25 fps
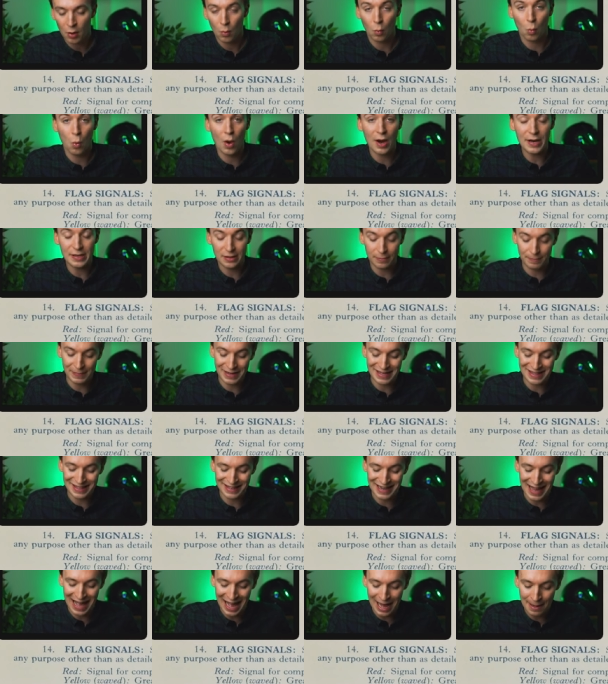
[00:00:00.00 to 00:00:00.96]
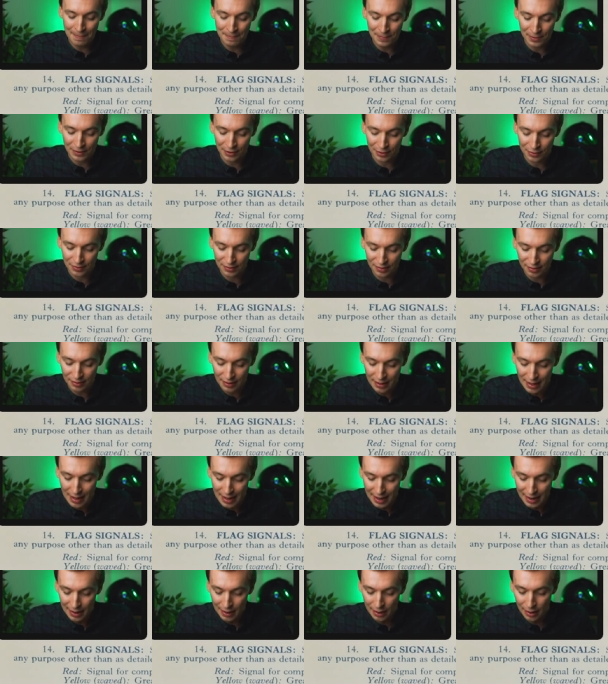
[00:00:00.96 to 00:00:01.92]
White means an ambulance
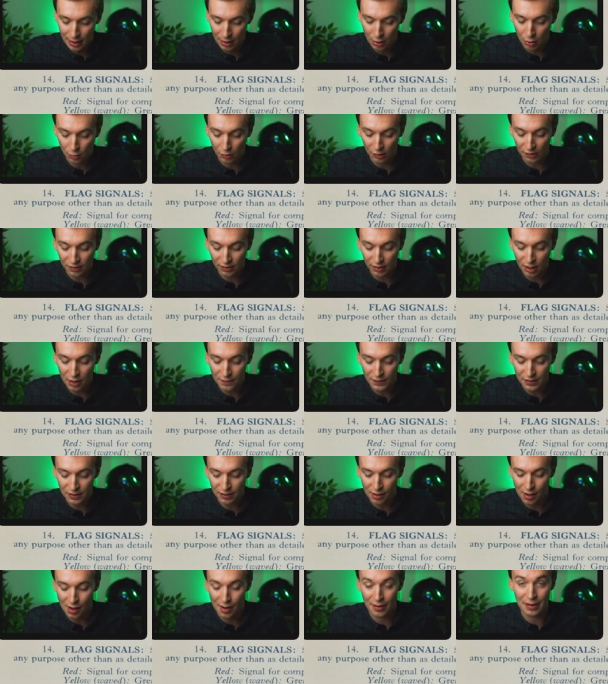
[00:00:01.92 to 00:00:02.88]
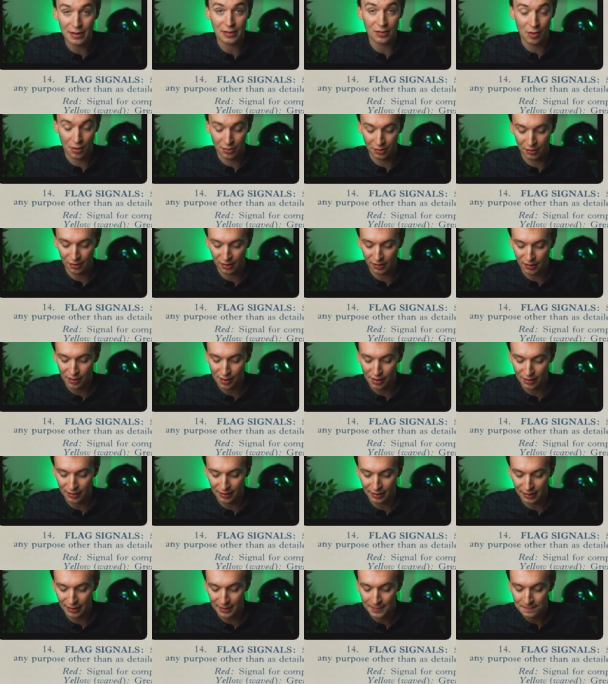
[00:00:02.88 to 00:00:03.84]
uh, or a service car is on the
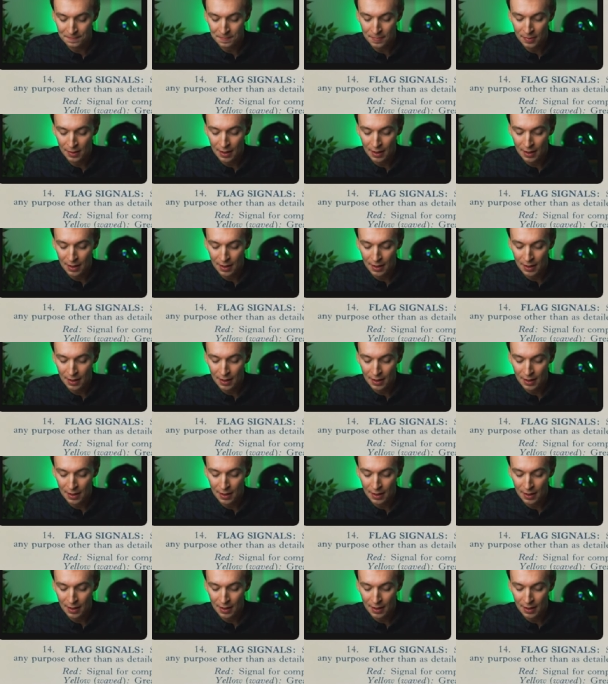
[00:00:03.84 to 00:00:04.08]
circuit.